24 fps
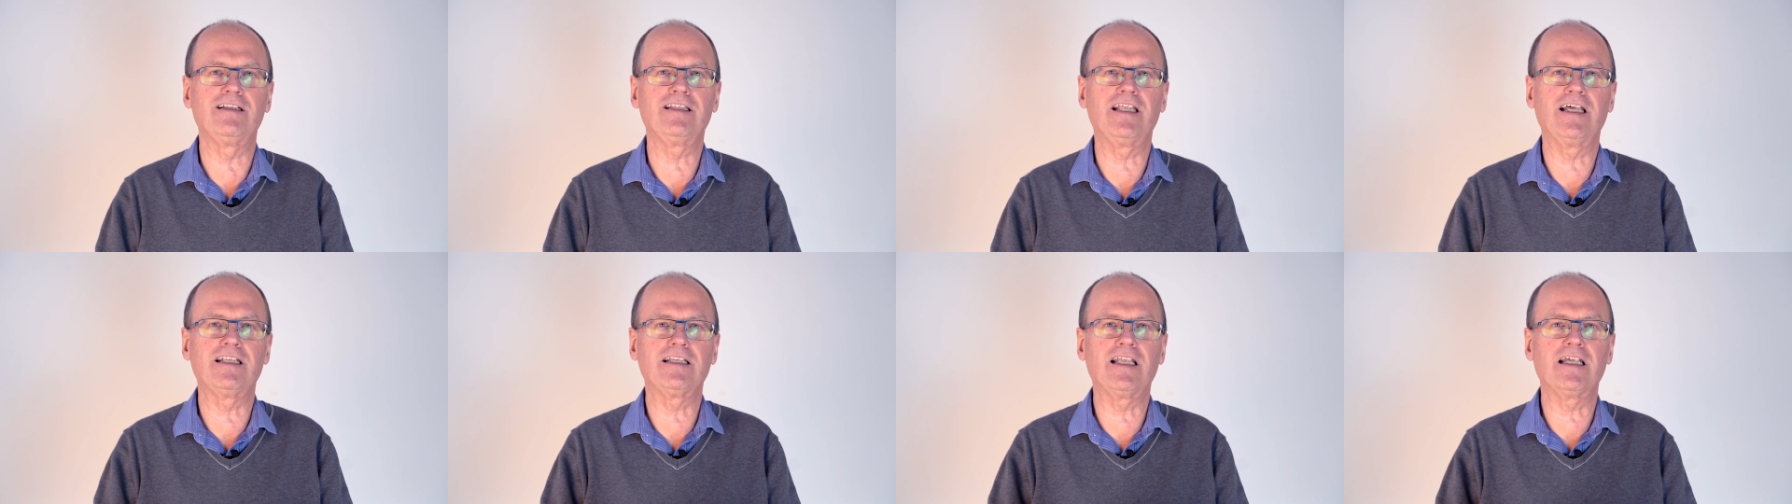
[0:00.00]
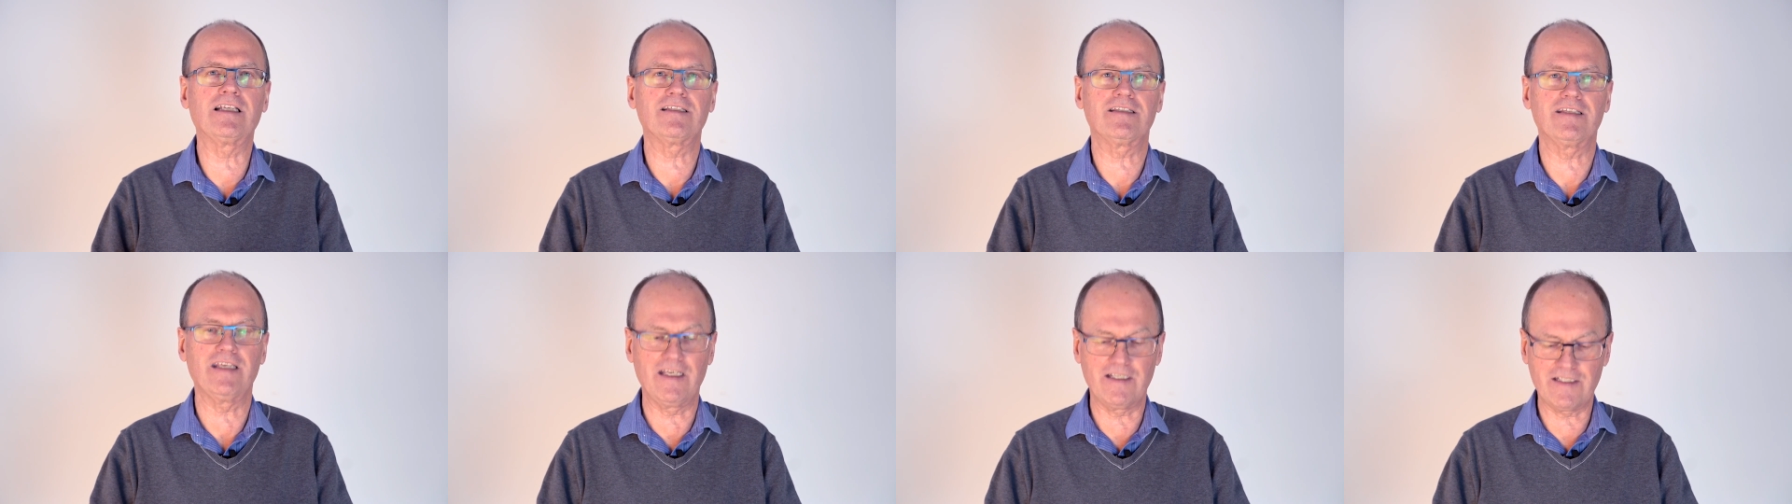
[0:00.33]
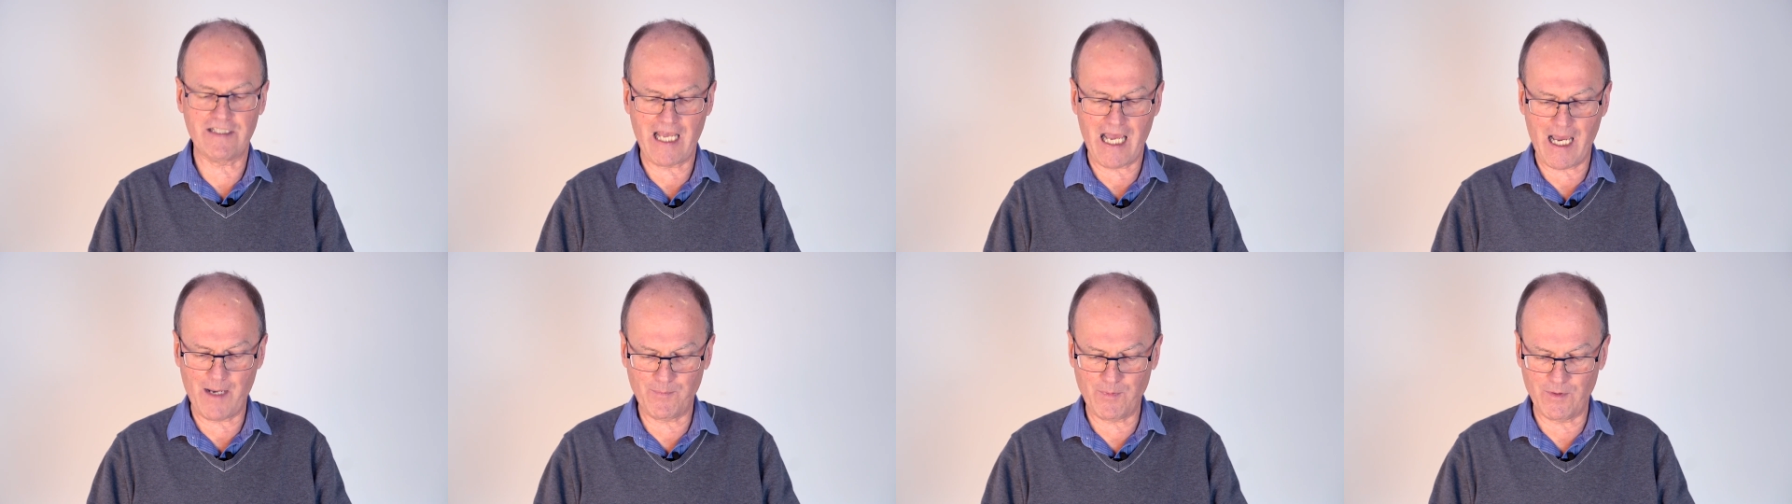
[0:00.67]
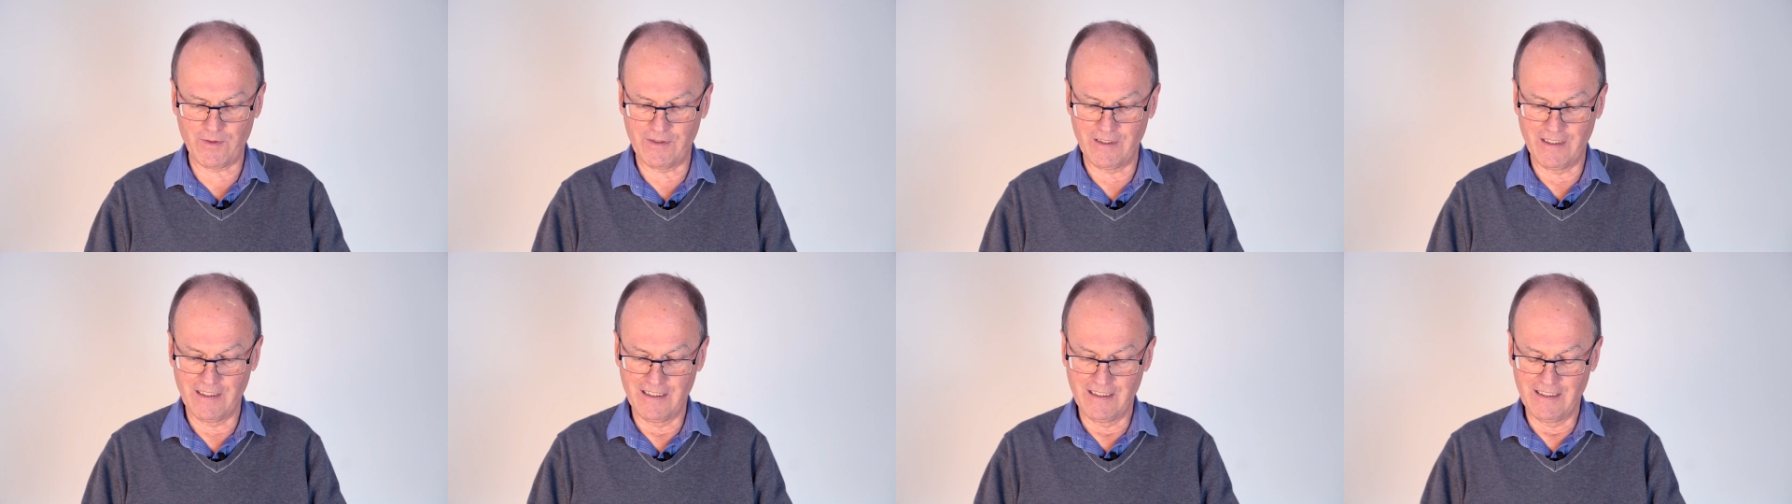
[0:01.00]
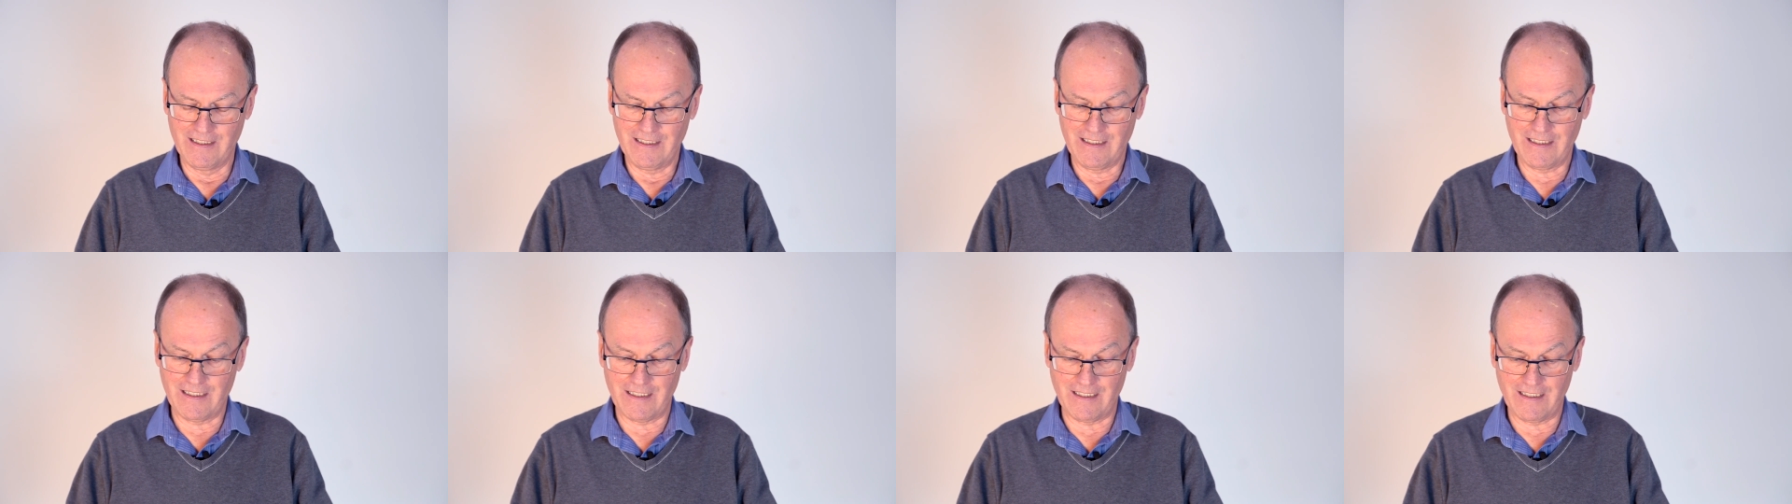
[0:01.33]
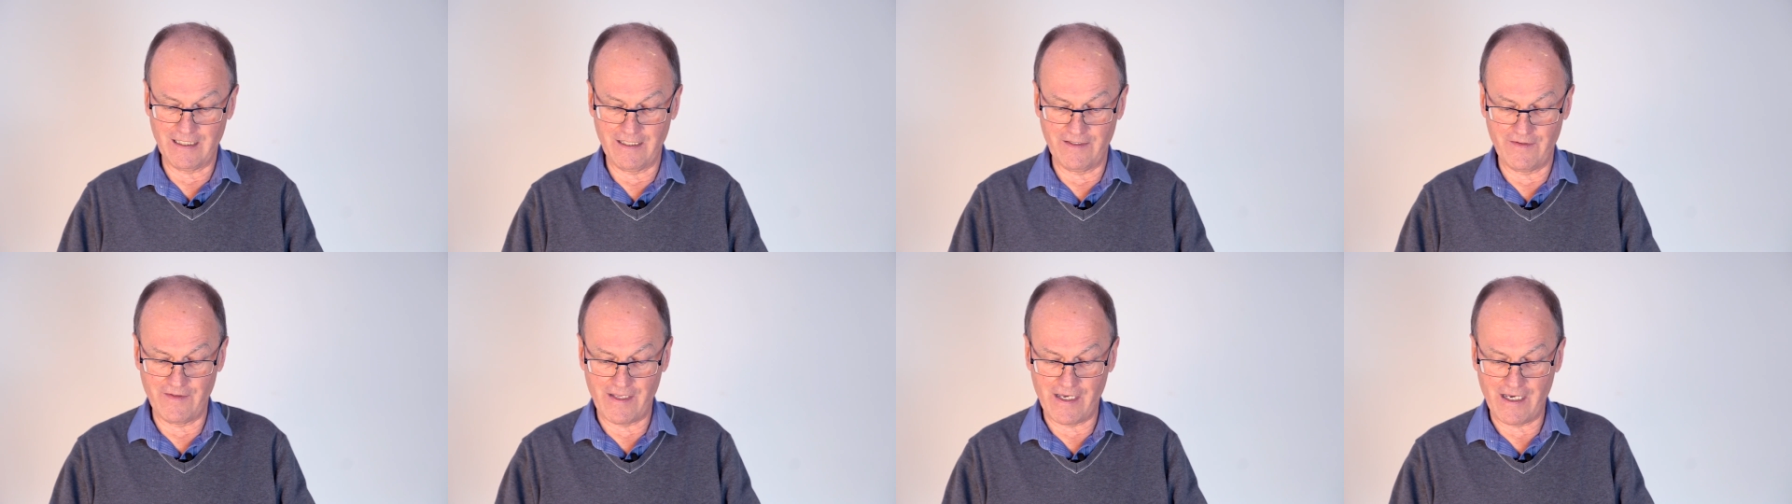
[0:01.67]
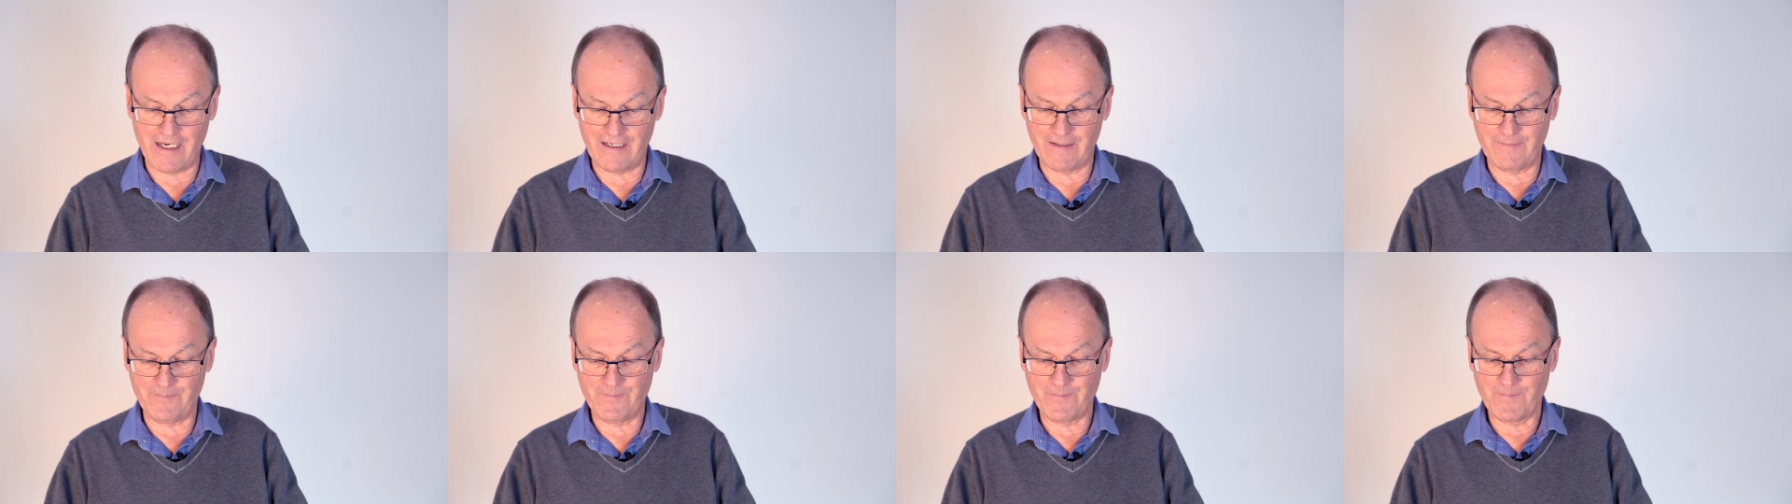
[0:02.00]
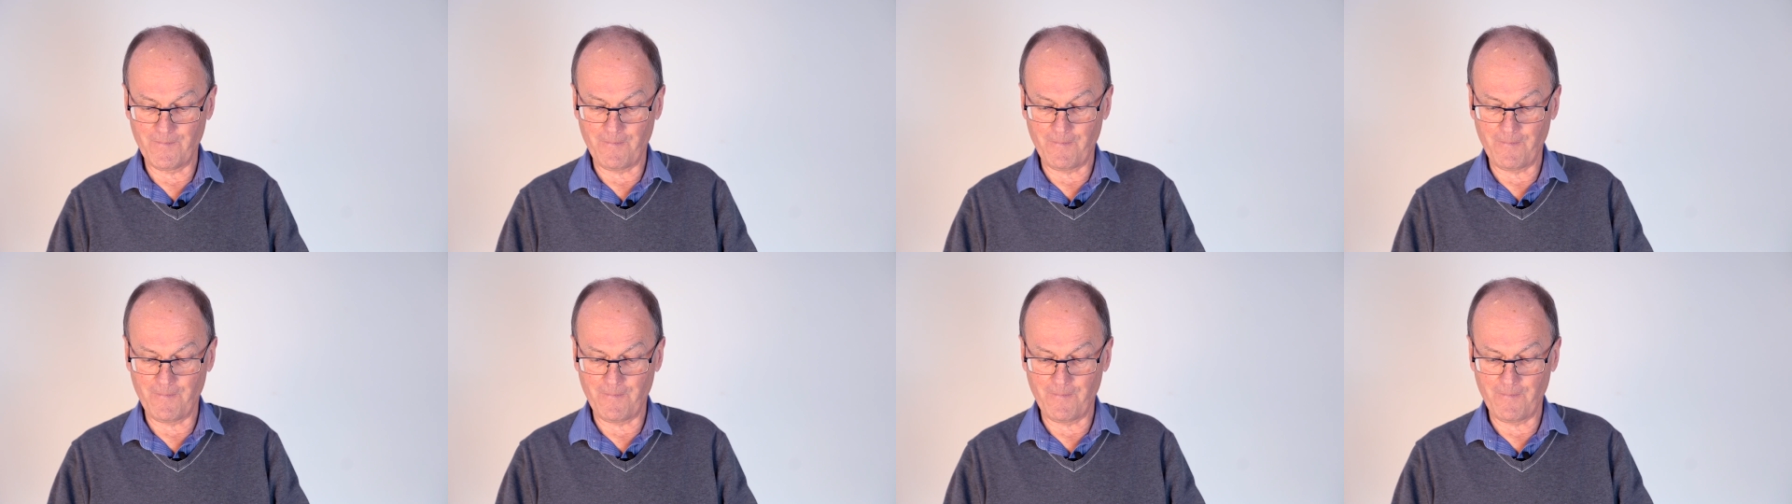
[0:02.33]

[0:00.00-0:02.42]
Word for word: Let, let things happen uh, in there.